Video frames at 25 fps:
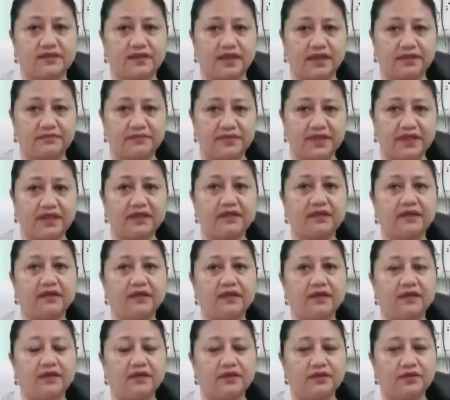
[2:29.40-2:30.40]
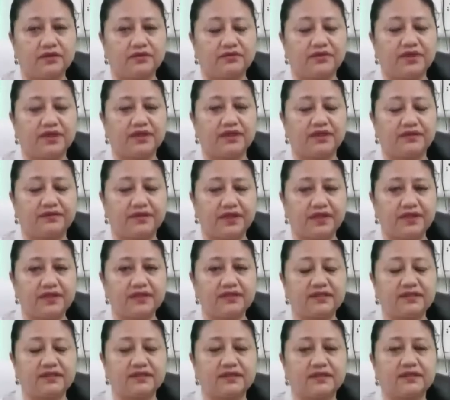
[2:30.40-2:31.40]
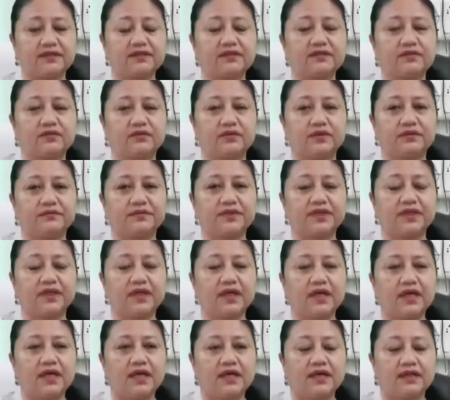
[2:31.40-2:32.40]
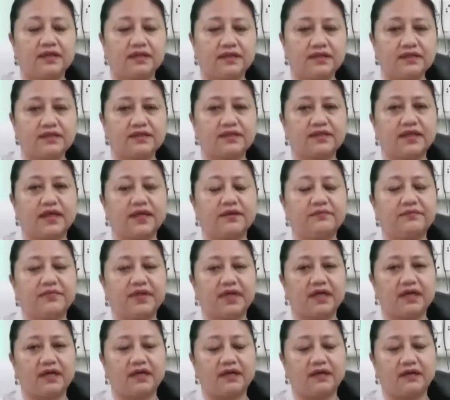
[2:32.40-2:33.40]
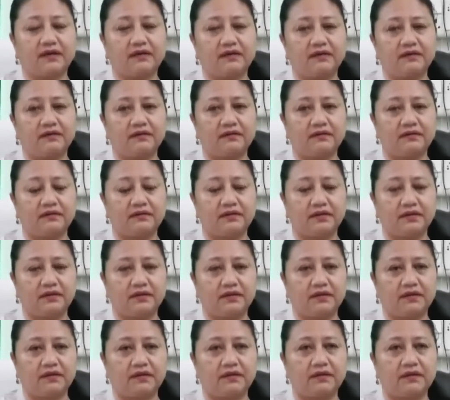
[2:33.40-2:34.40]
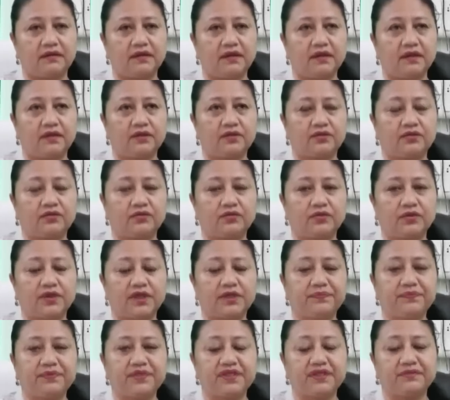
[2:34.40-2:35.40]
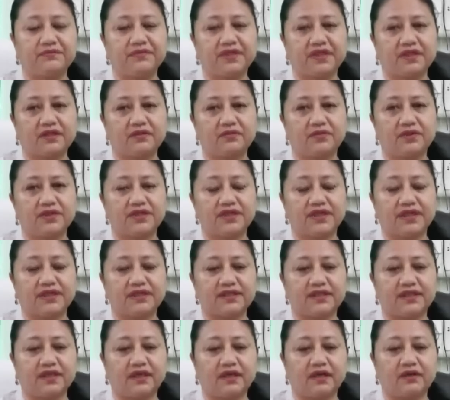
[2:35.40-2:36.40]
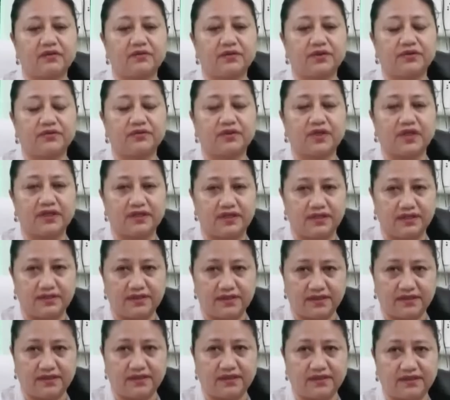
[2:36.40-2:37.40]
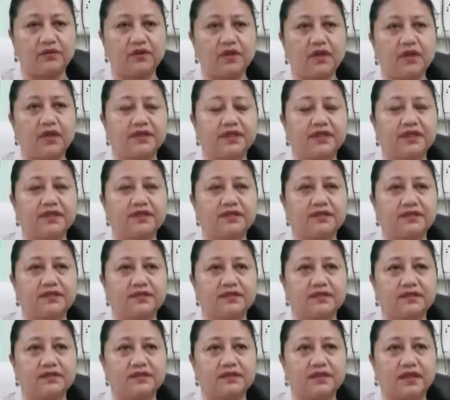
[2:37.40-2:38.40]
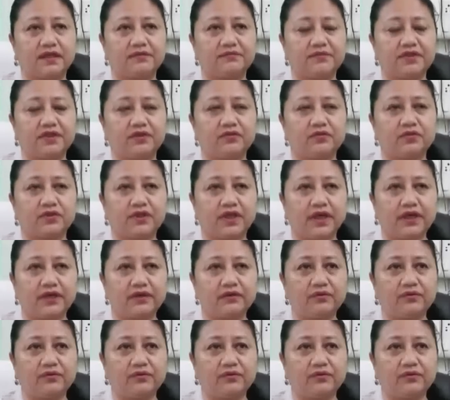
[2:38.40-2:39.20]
time de during the rainy seasons holibi this time laga to epidemic hoi jaise aro itu contagious ase rainy seasons time de hotai